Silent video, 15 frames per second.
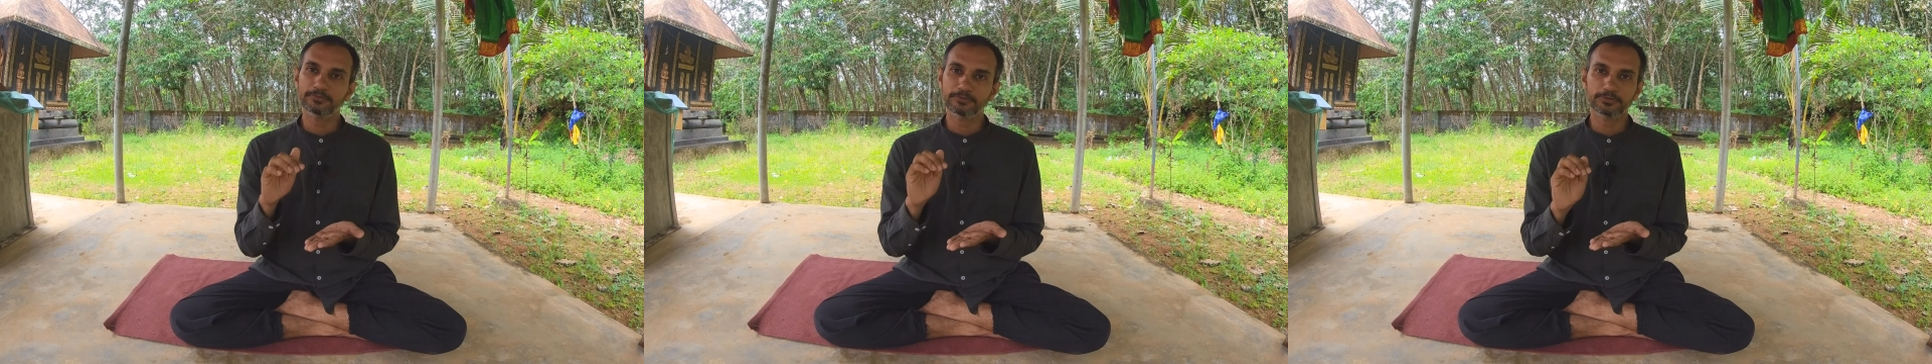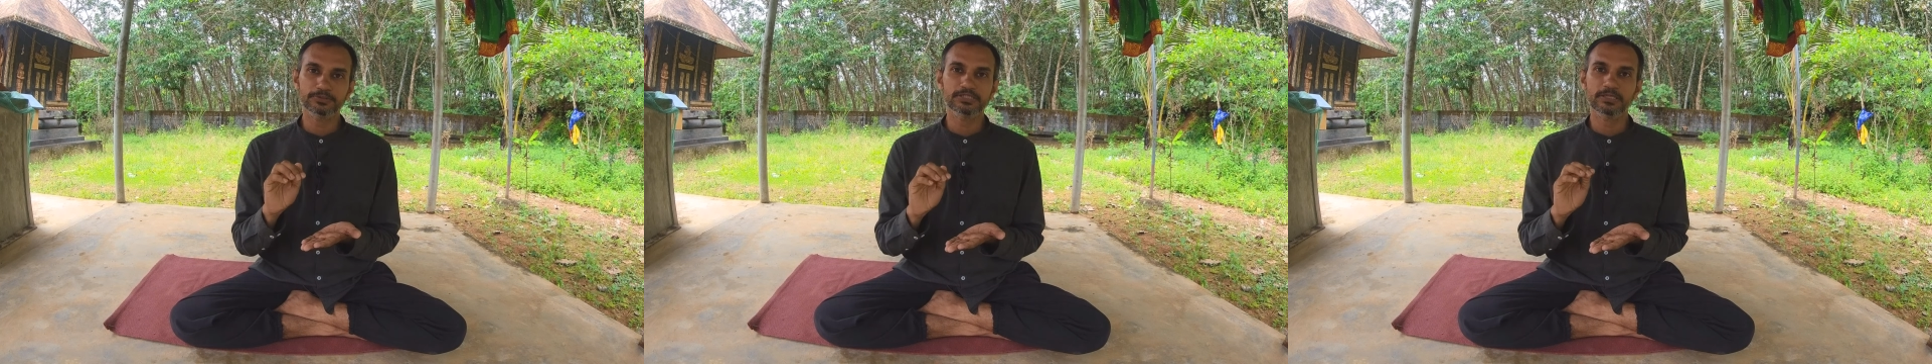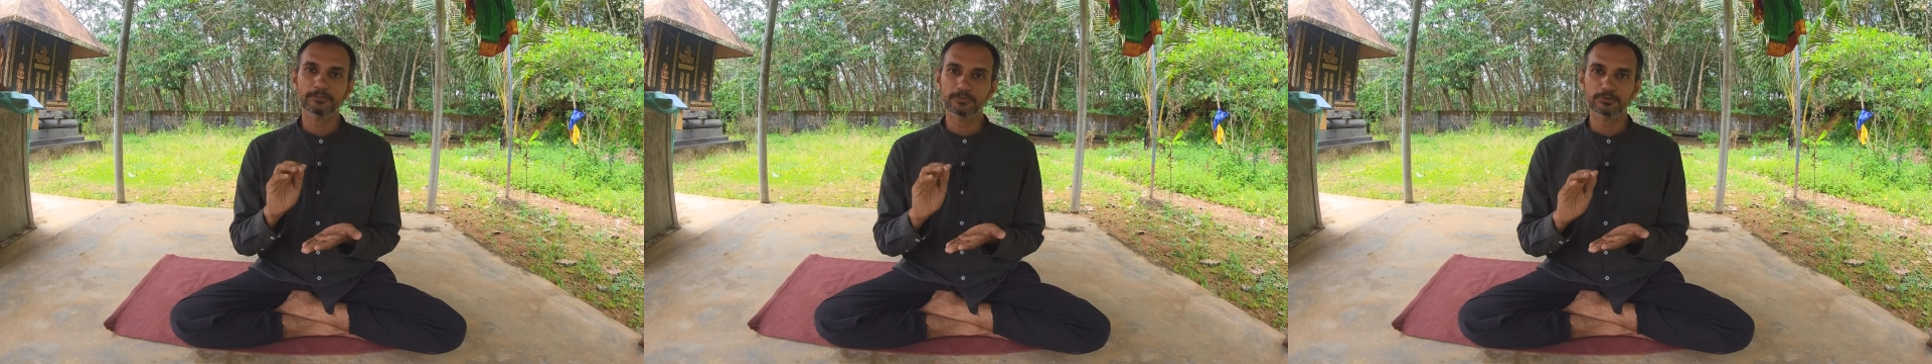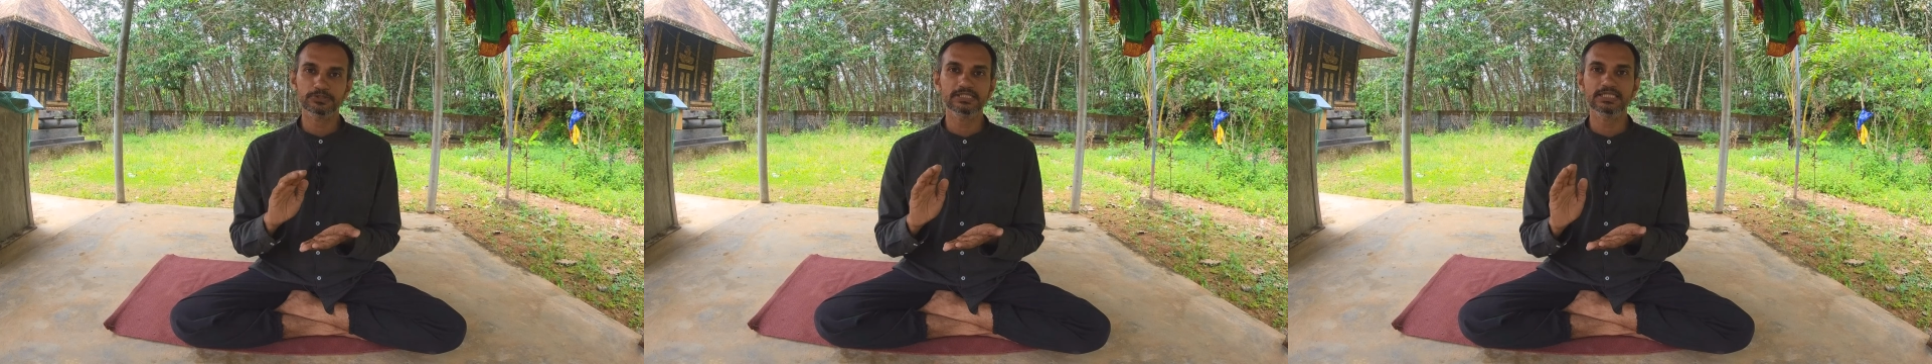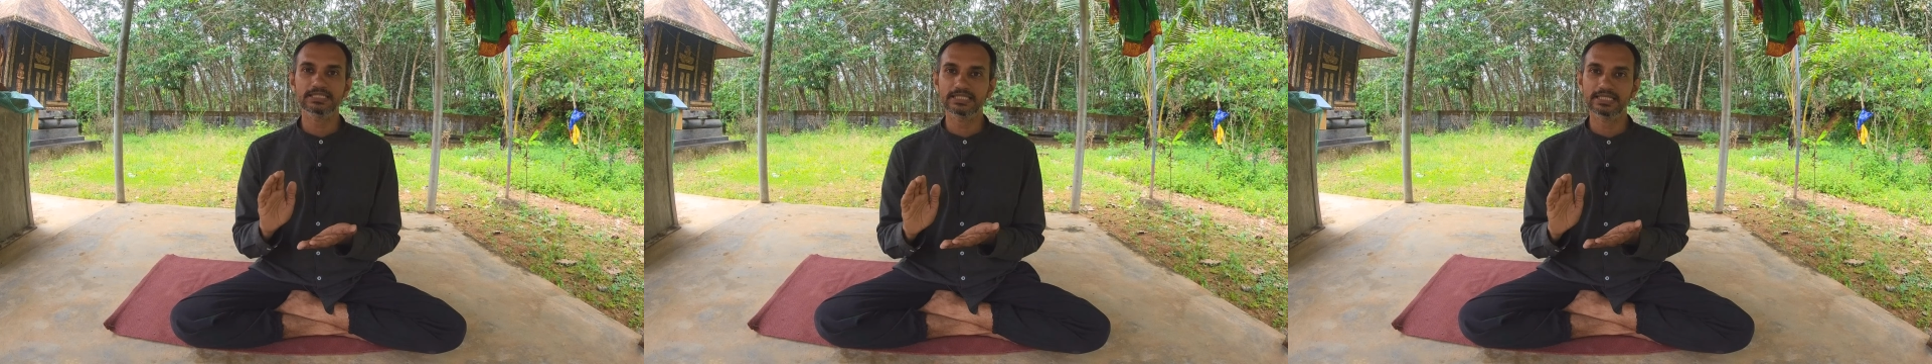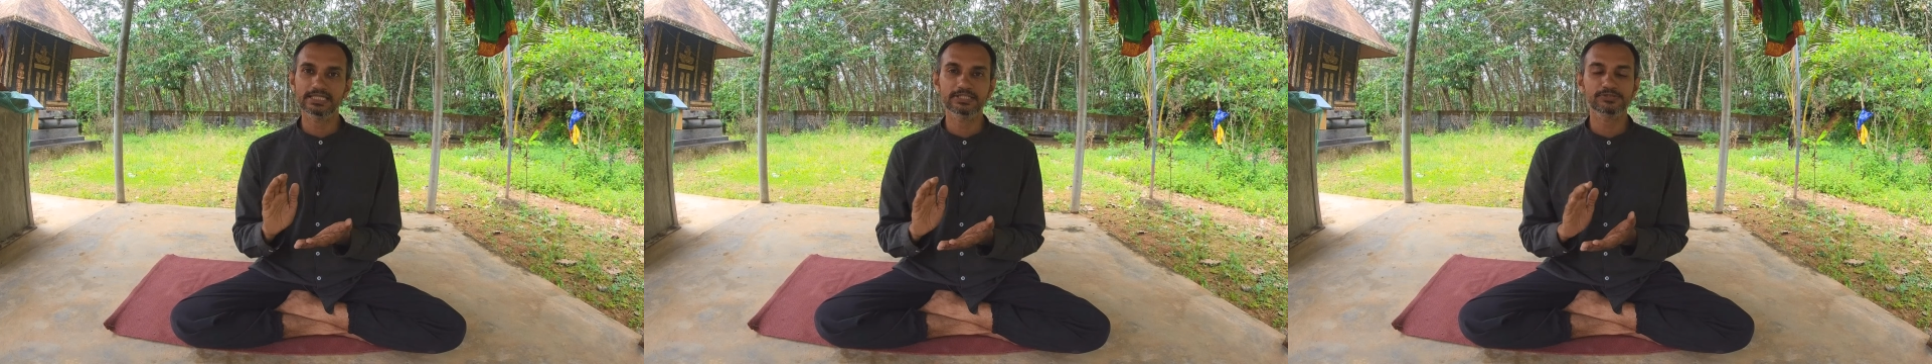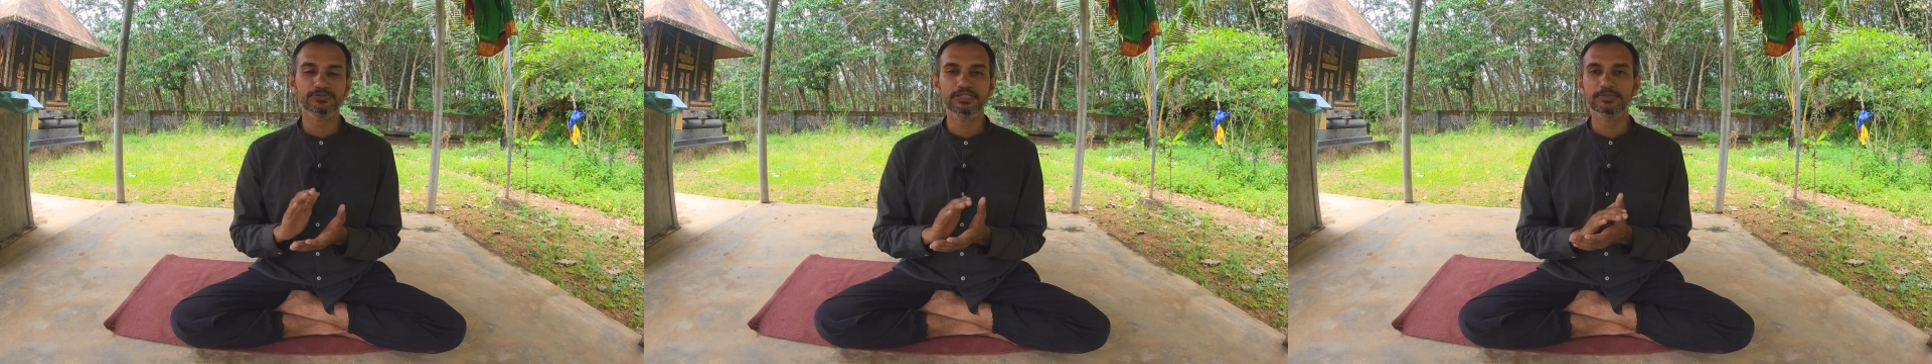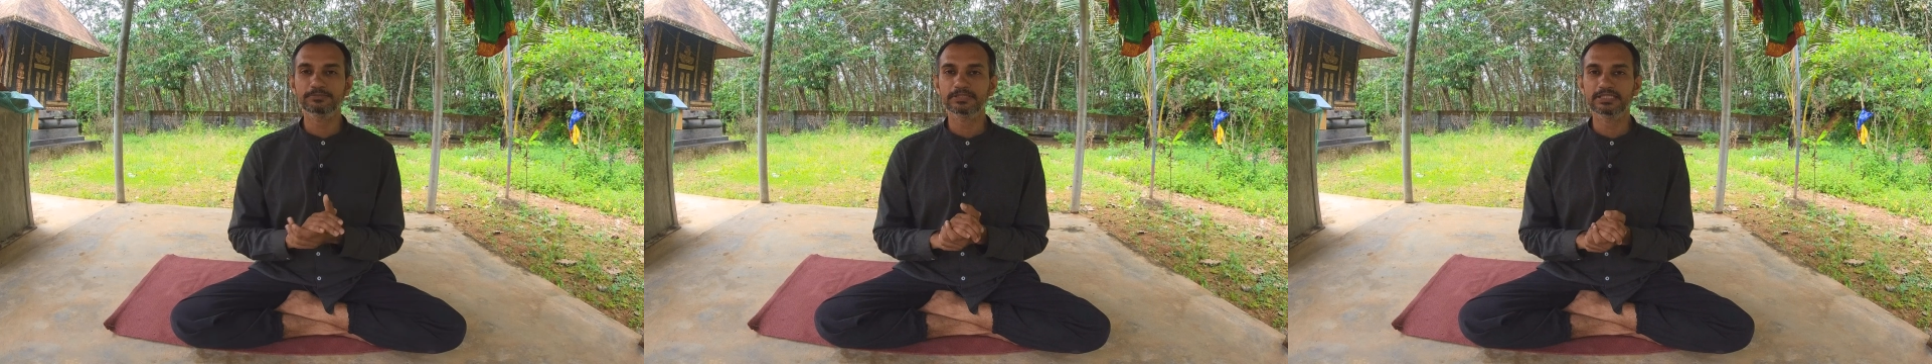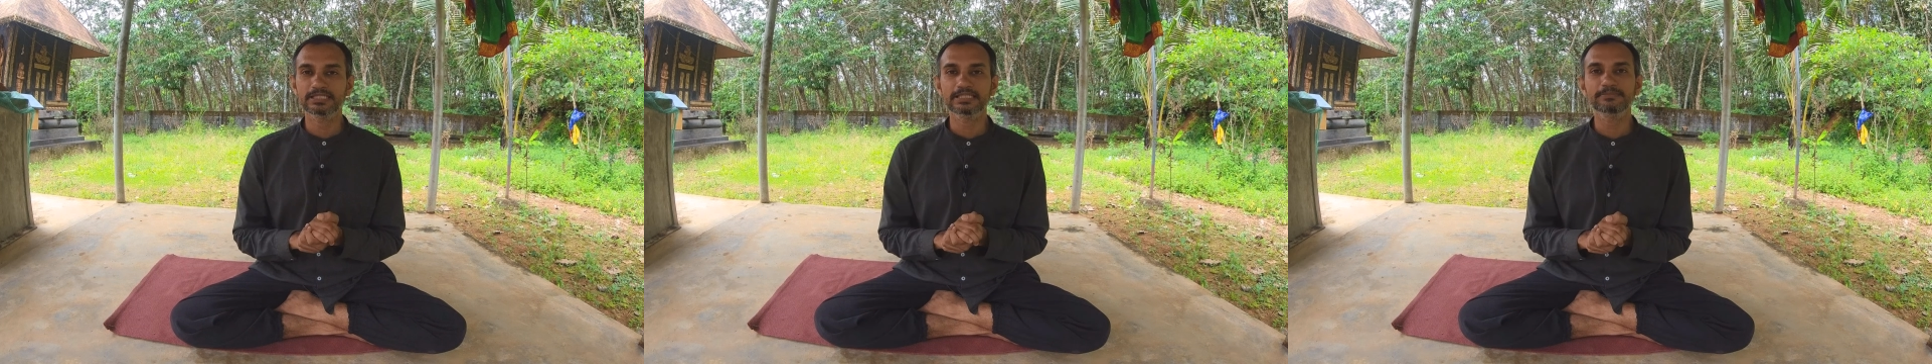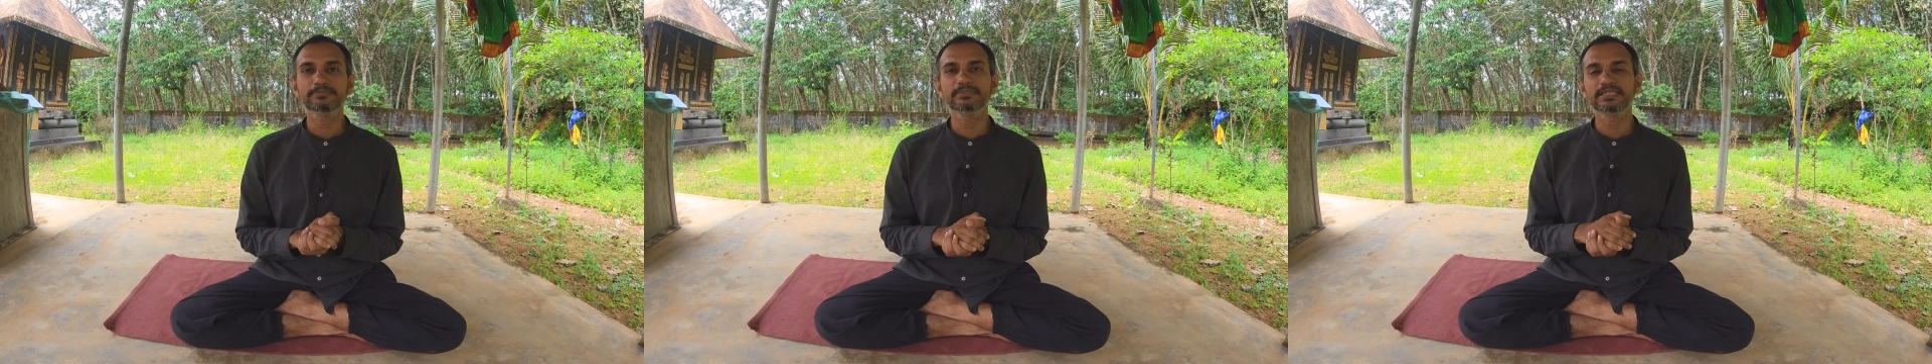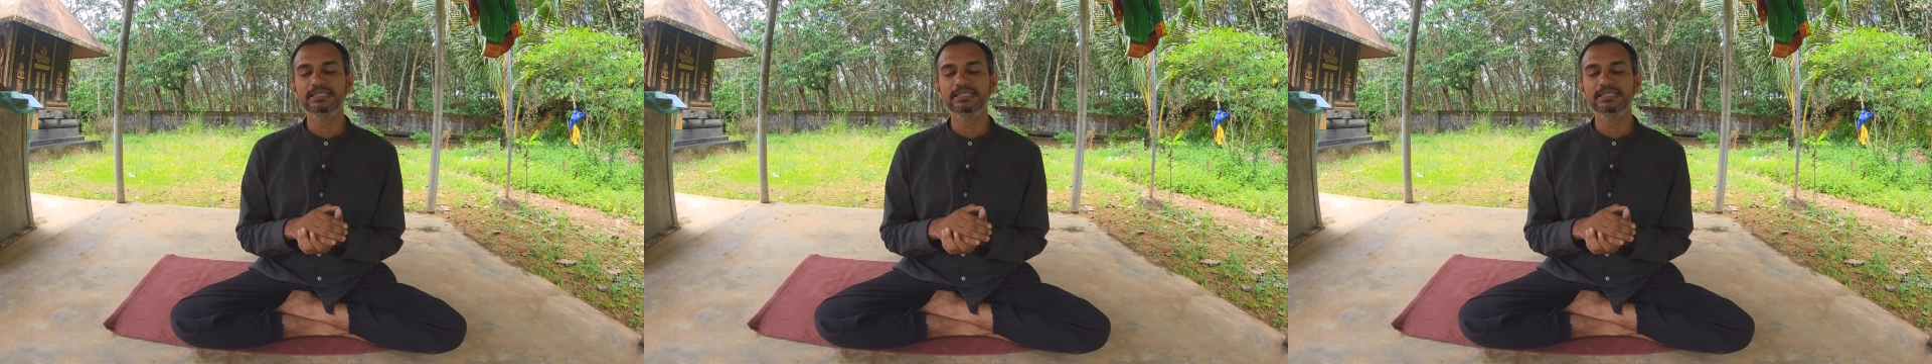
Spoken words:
approaching Nadhi Suddhi Pranayam.